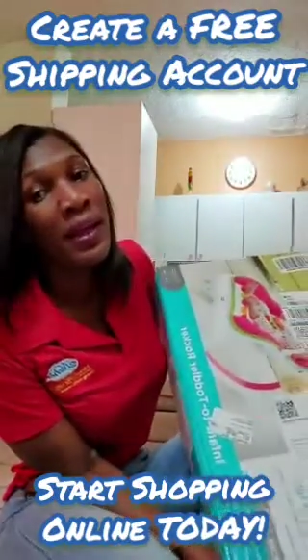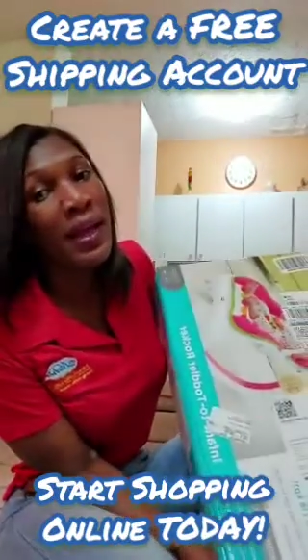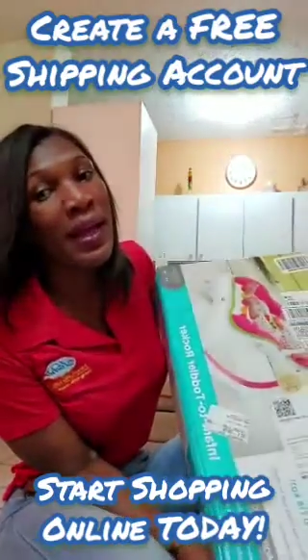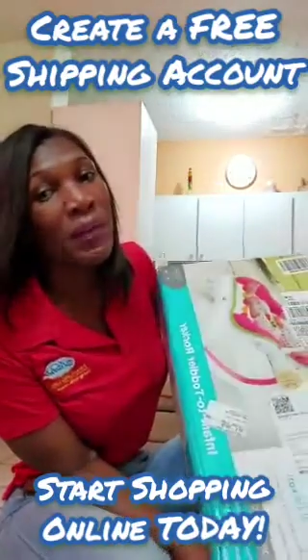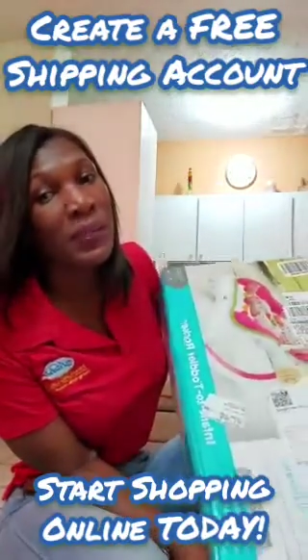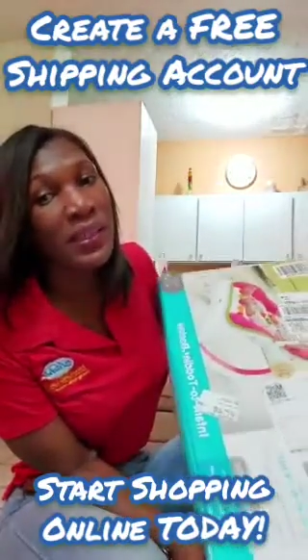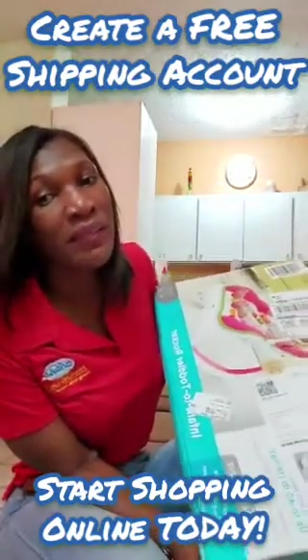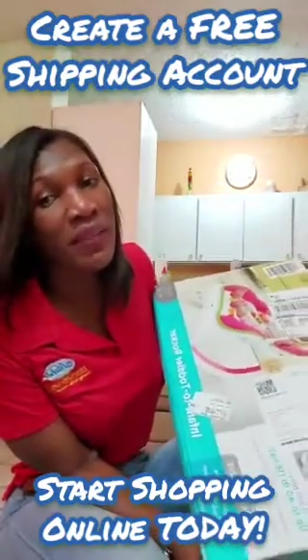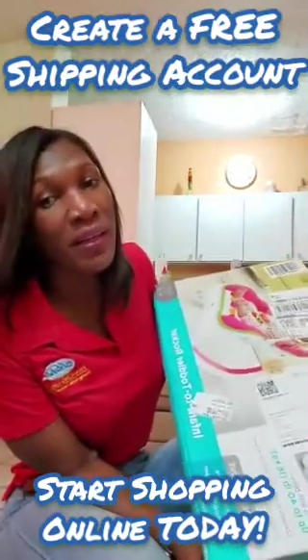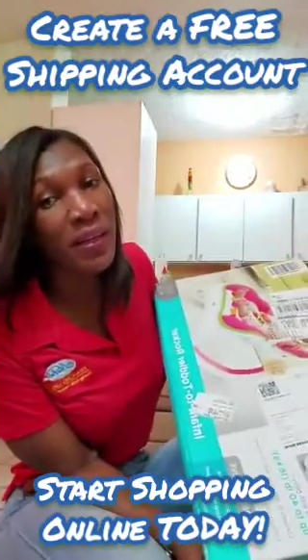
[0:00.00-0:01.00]
I will
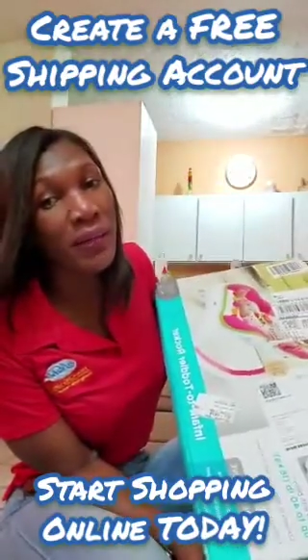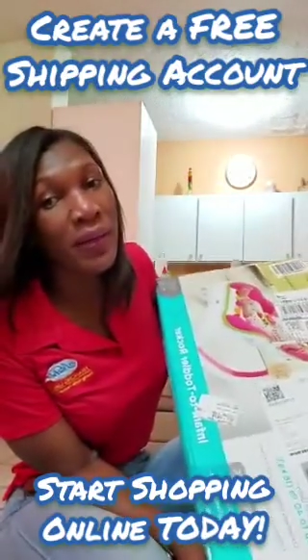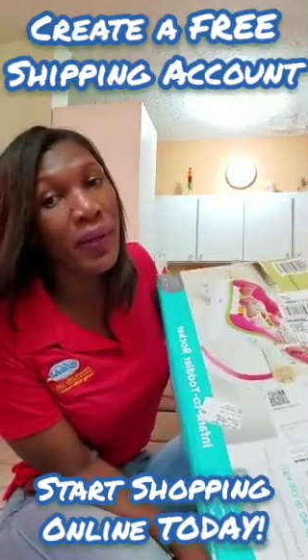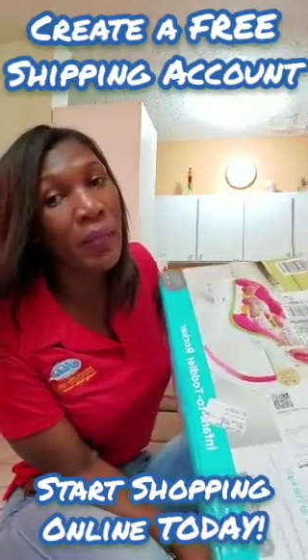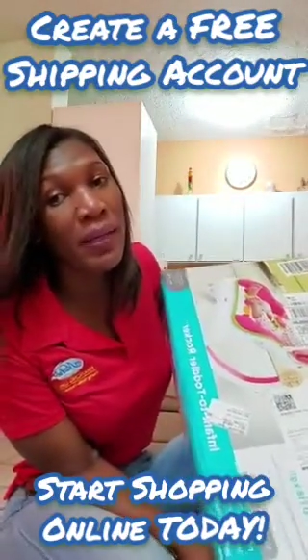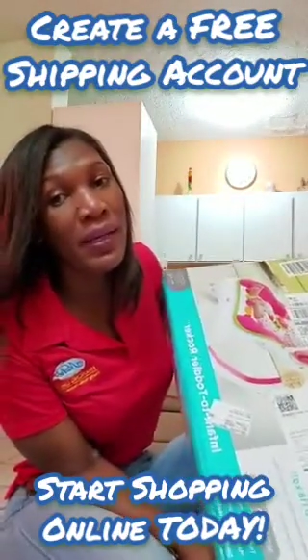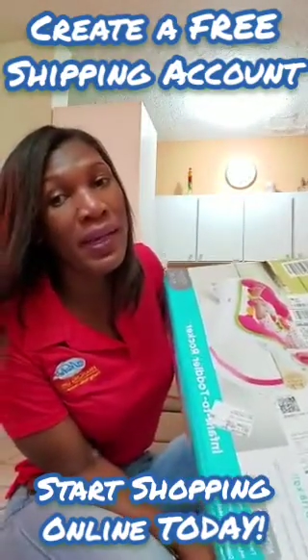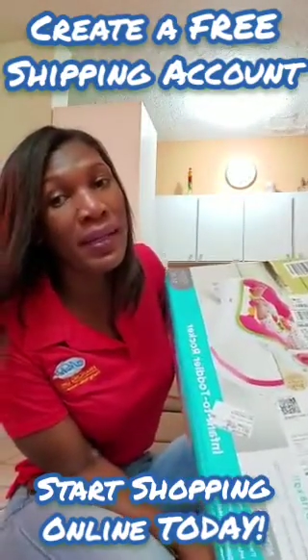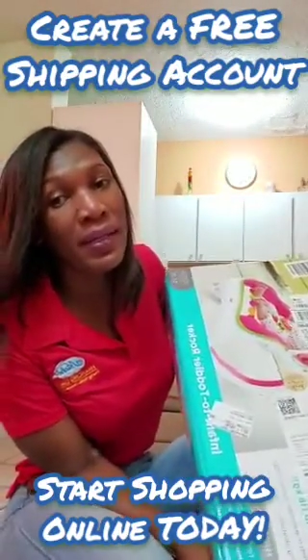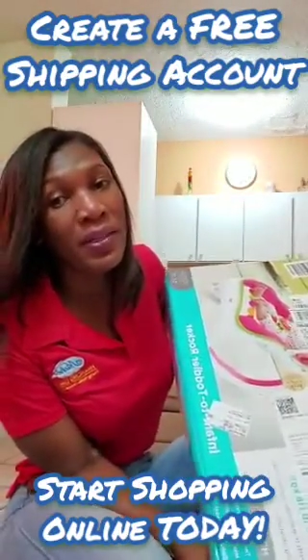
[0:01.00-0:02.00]
definitely recommend
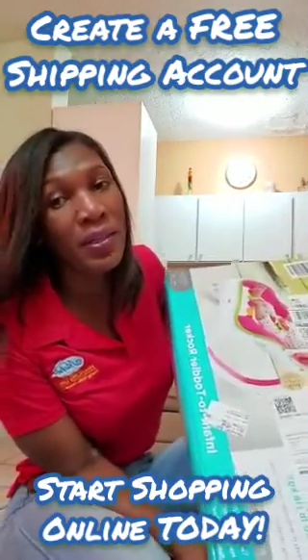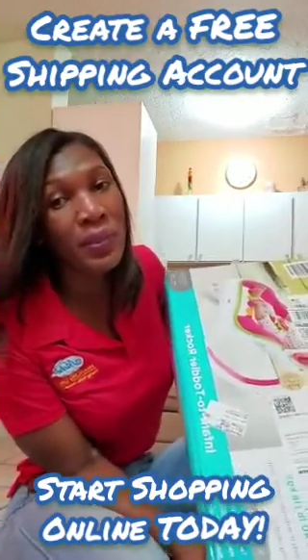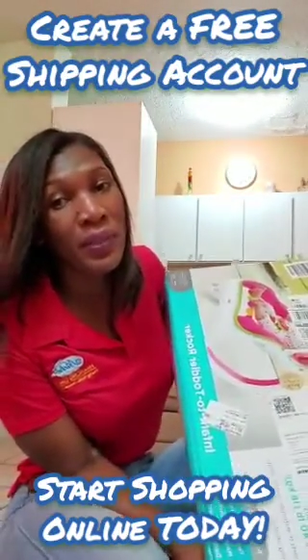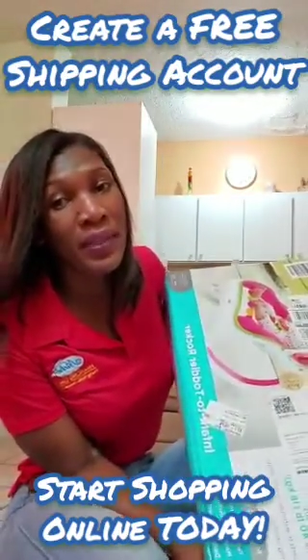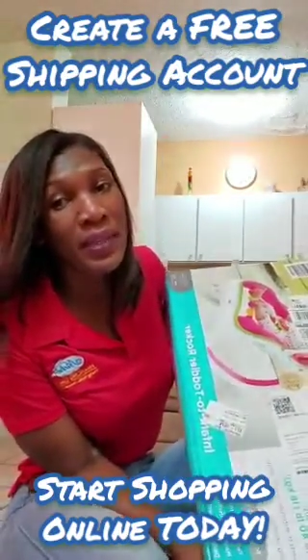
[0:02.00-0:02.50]
Island Shipper to